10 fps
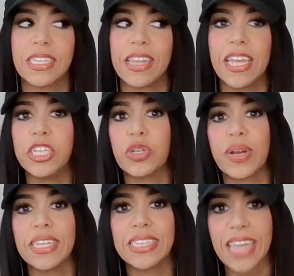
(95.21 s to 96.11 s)
the injury
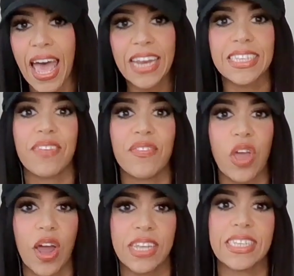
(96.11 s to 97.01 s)
and status of
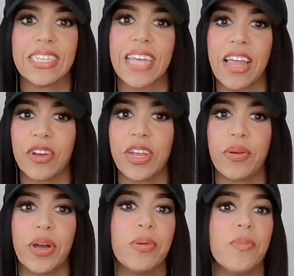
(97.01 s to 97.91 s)
Giannis and Tyler Hero.